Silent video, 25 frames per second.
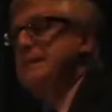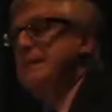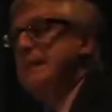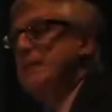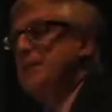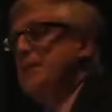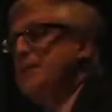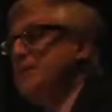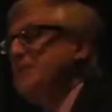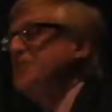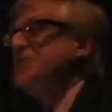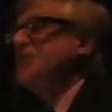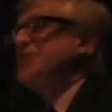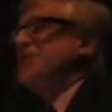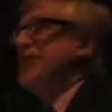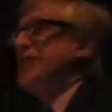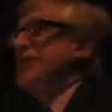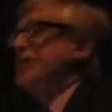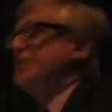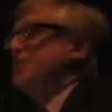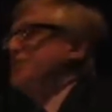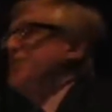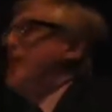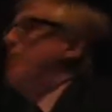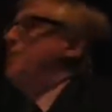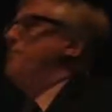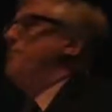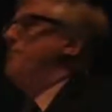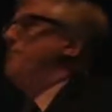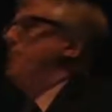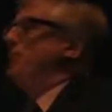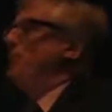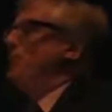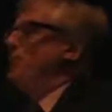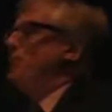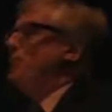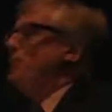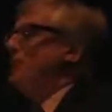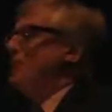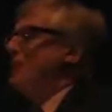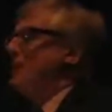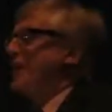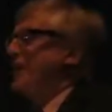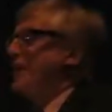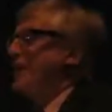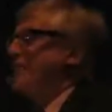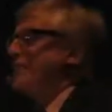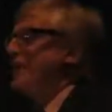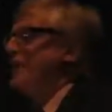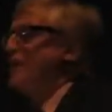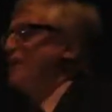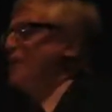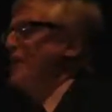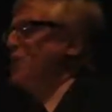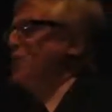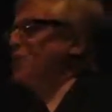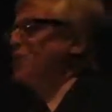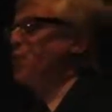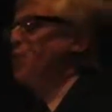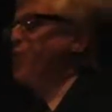And this is the example that used to get me most